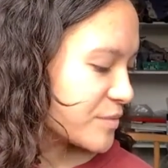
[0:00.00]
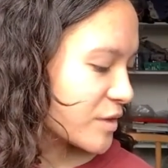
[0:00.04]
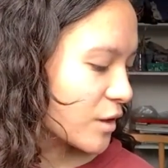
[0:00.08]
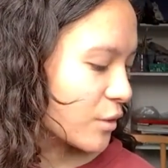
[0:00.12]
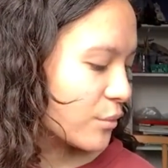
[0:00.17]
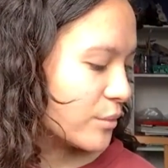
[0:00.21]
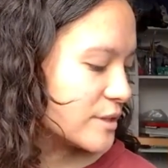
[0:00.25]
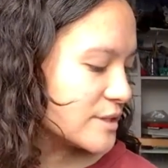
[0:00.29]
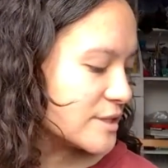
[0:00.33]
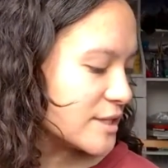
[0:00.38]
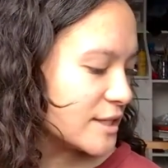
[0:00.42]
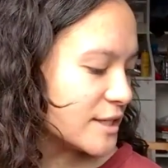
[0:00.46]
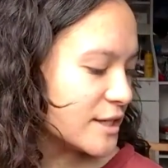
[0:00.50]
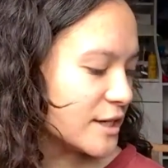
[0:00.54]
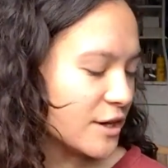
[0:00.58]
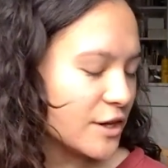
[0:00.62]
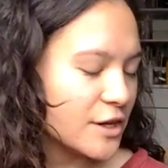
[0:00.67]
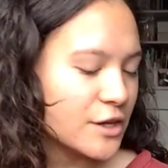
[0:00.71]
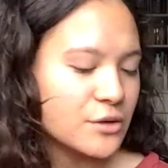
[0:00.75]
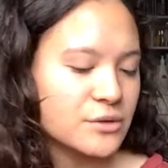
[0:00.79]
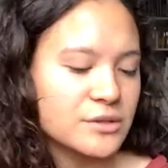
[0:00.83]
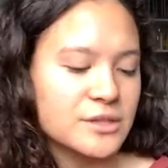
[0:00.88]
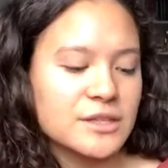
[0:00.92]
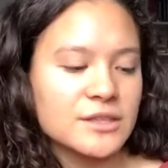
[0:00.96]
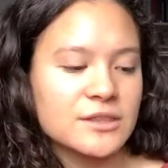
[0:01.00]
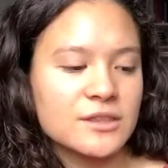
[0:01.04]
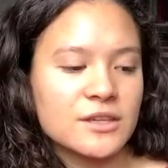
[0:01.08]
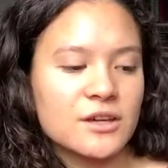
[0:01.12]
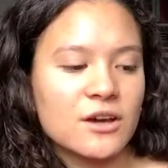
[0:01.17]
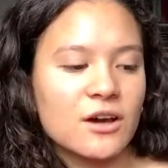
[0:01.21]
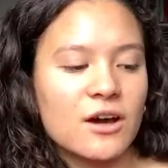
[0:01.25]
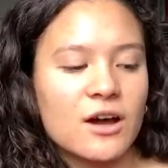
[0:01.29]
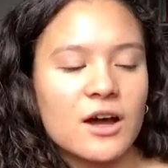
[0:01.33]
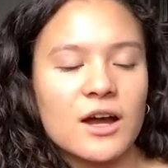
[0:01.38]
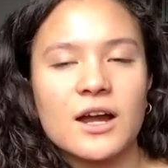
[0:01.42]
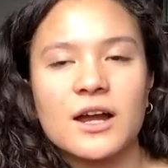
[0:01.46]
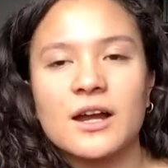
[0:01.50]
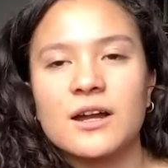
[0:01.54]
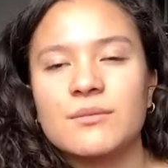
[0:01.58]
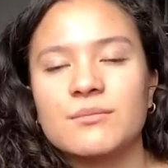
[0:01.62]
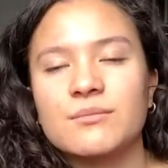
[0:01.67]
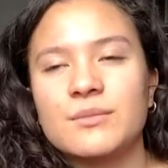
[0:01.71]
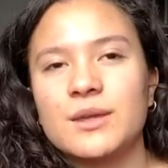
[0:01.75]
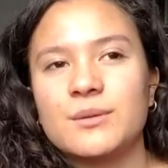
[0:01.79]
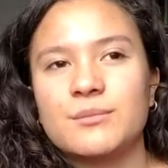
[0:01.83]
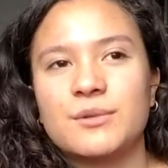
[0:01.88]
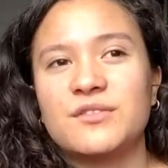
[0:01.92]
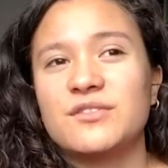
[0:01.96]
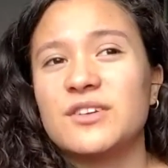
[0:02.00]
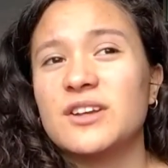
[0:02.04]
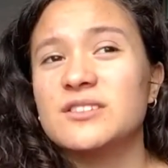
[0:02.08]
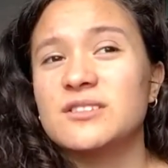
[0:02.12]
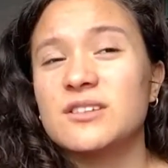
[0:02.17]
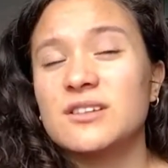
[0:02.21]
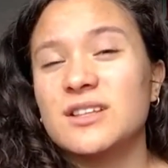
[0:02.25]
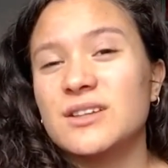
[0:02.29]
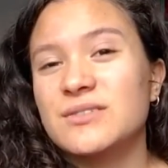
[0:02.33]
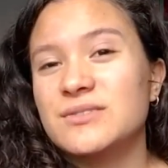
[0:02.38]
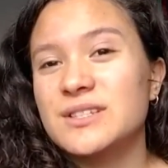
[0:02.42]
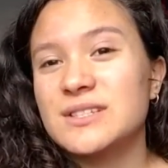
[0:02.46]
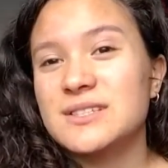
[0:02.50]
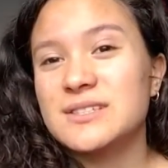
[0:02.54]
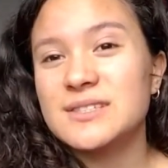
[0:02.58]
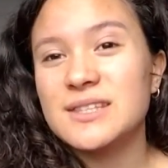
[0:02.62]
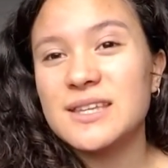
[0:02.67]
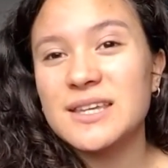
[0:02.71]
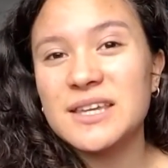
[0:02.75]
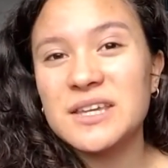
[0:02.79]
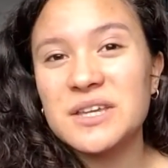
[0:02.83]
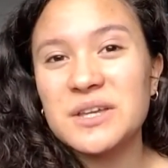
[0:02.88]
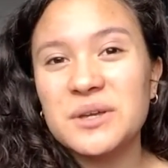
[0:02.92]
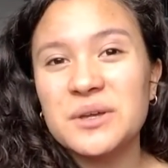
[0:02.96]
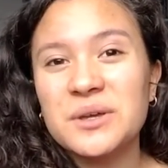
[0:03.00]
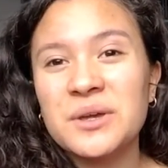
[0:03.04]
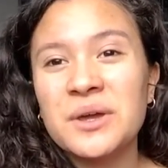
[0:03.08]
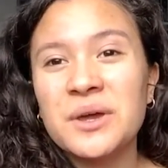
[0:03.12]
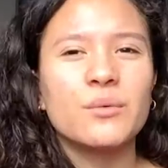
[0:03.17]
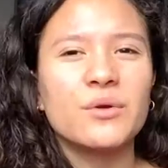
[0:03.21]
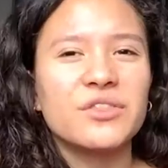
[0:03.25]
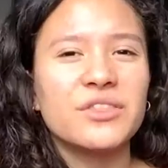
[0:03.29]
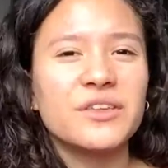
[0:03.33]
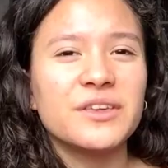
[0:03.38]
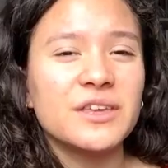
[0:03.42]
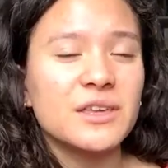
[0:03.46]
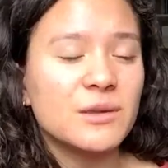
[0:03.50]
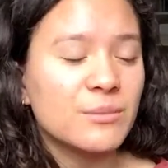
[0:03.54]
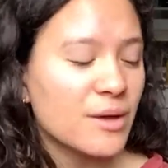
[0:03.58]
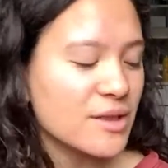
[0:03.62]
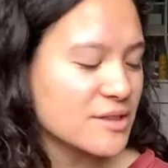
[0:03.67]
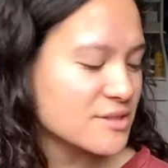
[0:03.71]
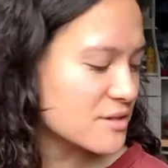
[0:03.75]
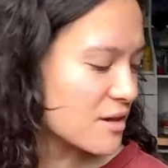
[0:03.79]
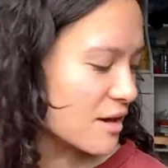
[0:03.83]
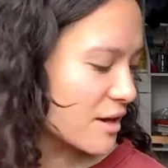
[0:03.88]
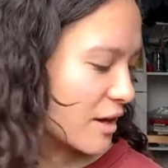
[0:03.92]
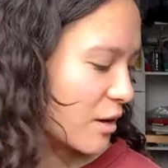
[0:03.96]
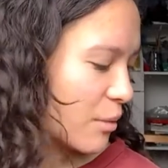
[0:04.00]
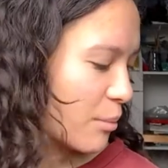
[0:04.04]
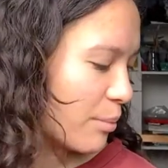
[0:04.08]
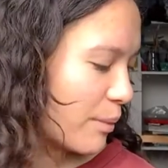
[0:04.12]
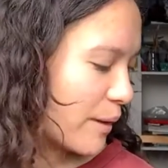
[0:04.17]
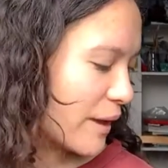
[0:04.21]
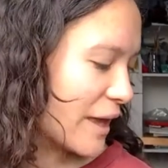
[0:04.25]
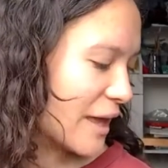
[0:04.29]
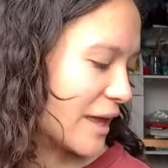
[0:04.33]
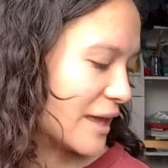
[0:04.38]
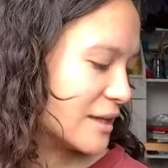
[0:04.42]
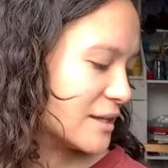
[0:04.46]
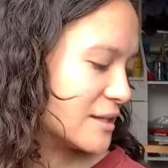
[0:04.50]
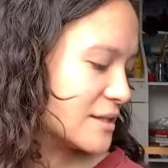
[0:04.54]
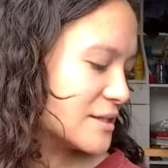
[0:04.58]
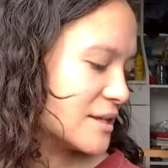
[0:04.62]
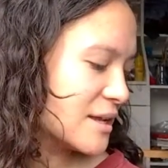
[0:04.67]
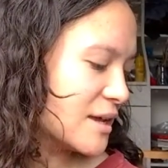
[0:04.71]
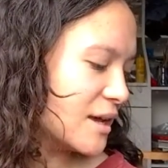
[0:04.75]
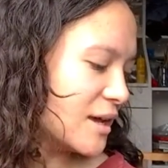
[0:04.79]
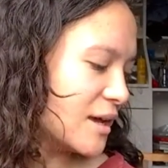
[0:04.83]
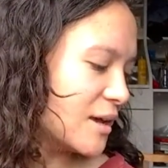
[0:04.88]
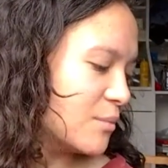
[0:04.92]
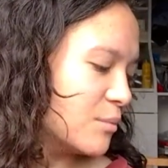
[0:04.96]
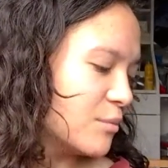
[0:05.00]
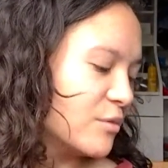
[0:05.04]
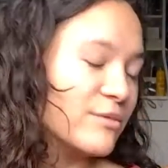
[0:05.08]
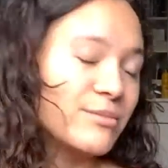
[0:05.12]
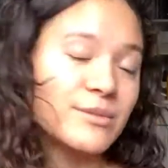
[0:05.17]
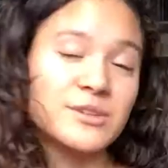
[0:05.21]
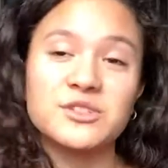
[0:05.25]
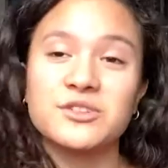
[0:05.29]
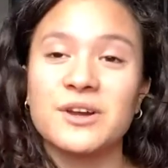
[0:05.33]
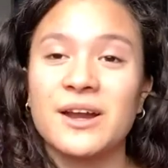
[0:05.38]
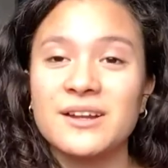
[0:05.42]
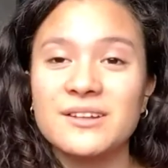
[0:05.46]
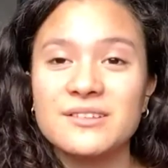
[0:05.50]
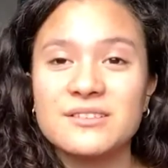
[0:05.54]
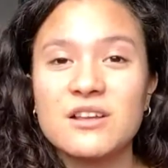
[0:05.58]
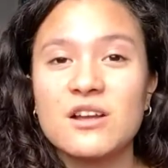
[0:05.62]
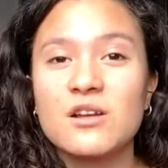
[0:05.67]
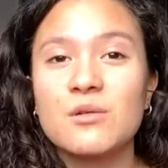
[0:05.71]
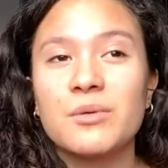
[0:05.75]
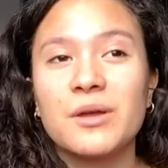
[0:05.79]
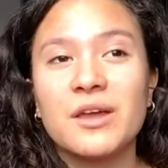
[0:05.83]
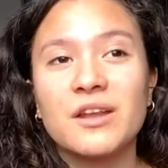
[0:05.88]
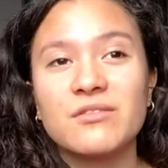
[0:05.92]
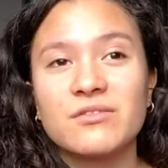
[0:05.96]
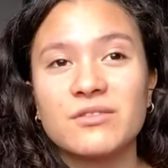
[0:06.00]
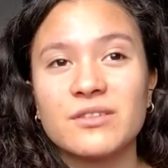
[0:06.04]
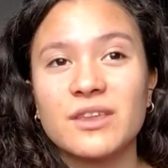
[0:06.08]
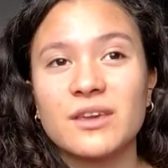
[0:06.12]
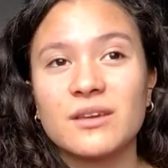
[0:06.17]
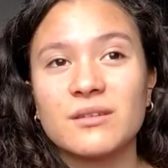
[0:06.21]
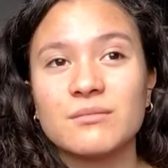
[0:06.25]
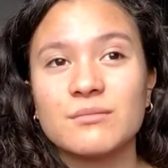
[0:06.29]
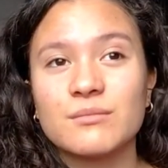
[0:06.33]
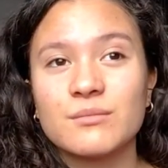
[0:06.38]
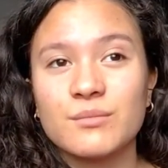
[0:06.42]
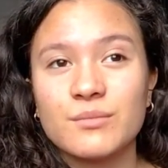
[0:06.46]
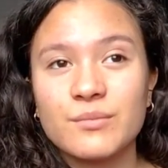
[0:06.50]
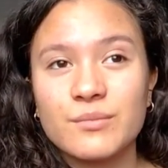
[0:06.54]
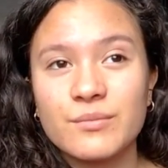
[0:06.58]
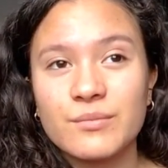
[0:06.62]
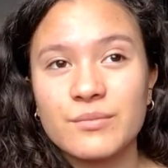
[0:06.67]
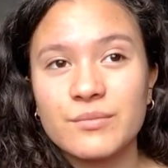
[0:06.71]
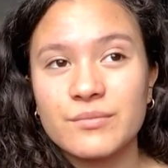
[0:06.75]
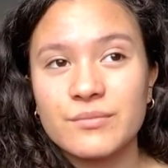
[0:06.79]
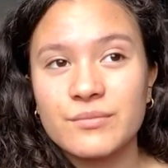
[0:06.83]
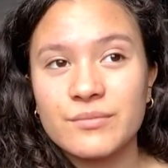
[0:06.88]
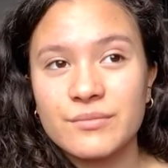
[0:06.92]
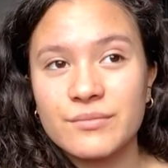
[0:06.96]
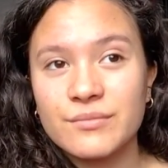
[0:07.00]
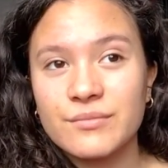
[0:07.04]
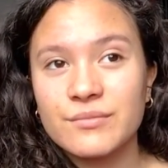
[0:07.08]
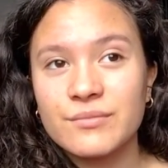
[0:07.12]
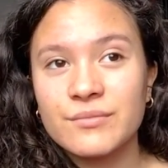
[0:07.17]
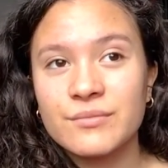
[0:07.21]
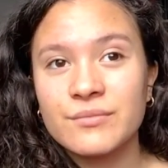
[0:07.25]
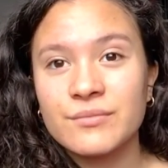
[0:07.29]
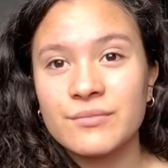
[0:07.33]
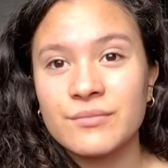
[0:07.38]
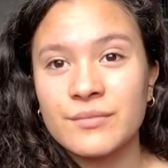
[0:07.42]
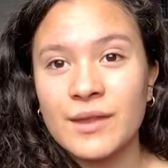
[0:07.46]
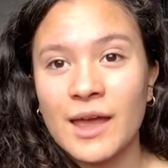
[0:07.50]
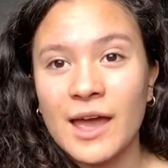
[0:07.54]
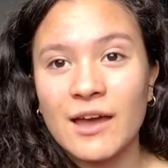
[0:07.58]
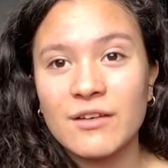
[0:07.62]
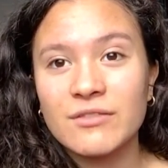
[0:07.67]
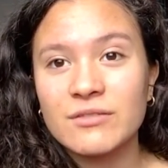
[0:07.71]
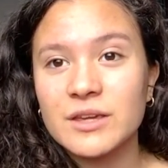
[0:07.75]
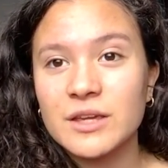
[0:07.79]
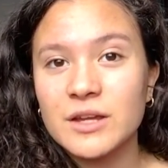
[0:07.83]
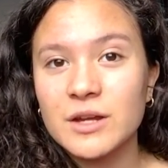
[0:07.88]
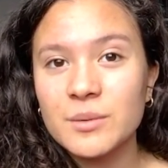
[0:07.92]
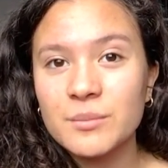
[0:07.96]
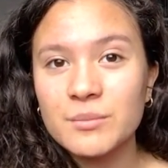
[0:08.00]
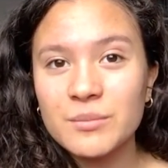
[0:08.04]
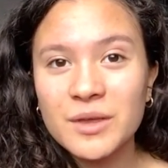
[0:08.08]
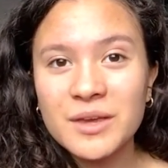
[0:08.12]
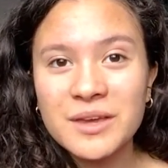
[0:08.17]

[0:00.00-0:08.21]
We sing karaoke in the car. Me and my friends all love to sing. We're thinking about starting a band. We've been trying to start a band for like half a year.